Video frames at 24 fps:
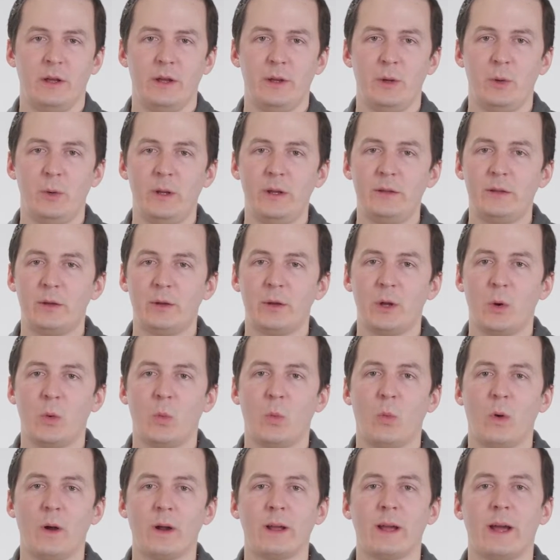You need to know
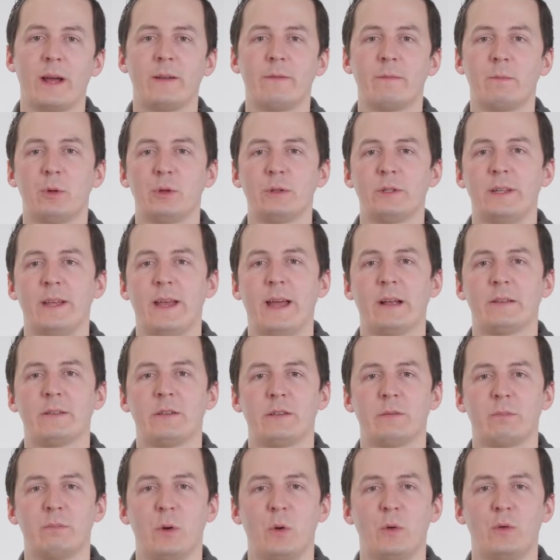what kind of
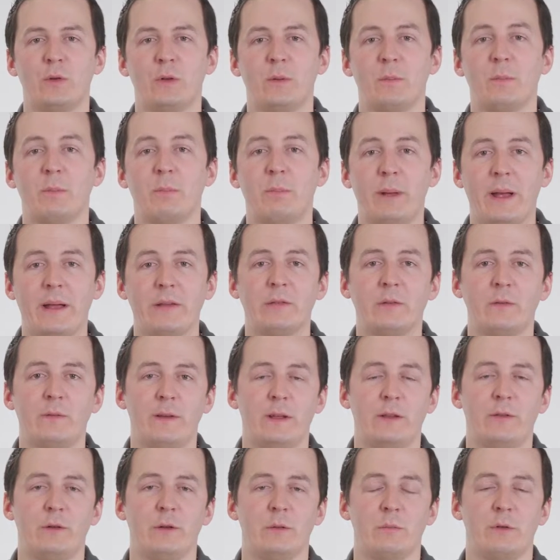multi-axis motion best
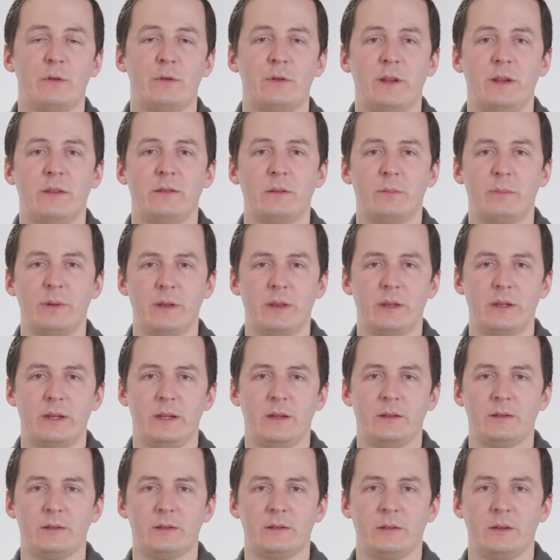fits your machine's
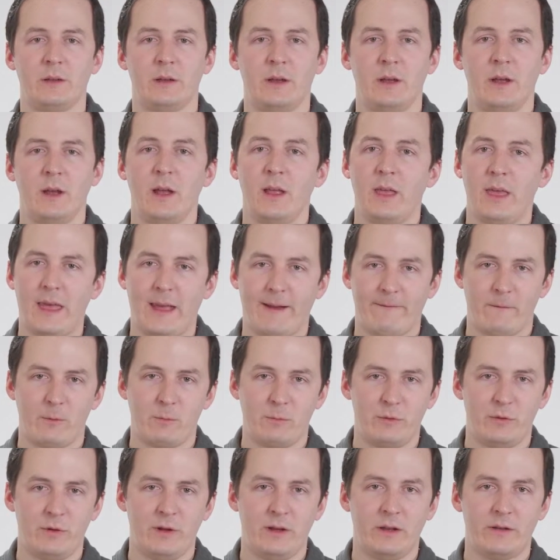abilities. Every
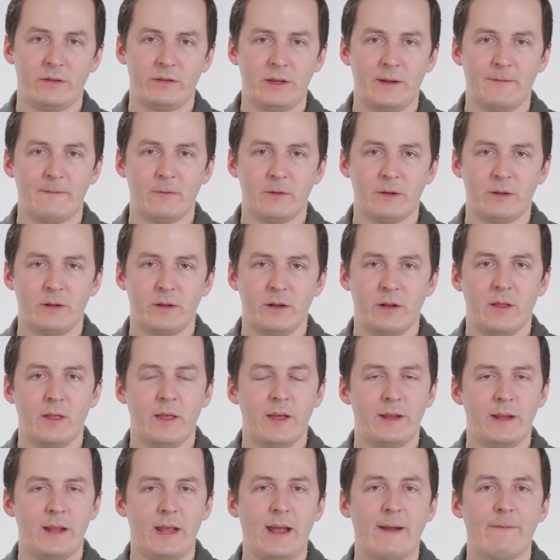machine is different,
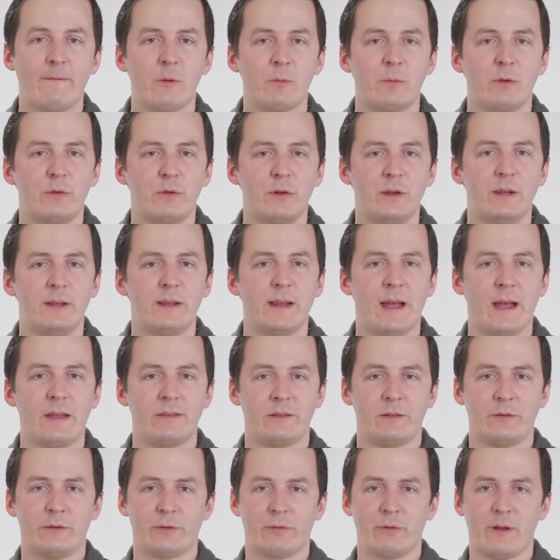and every machine has
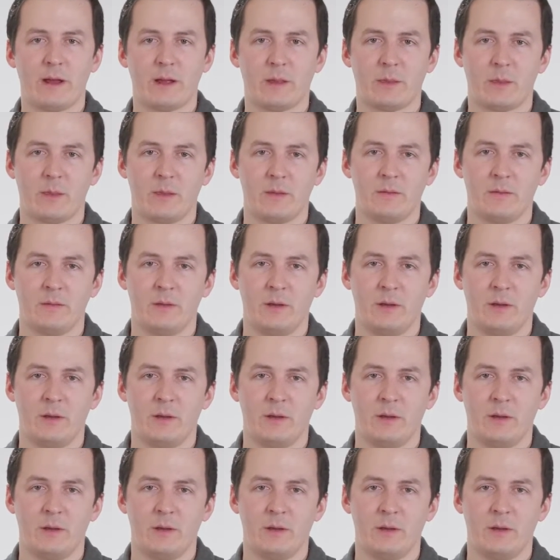its strength.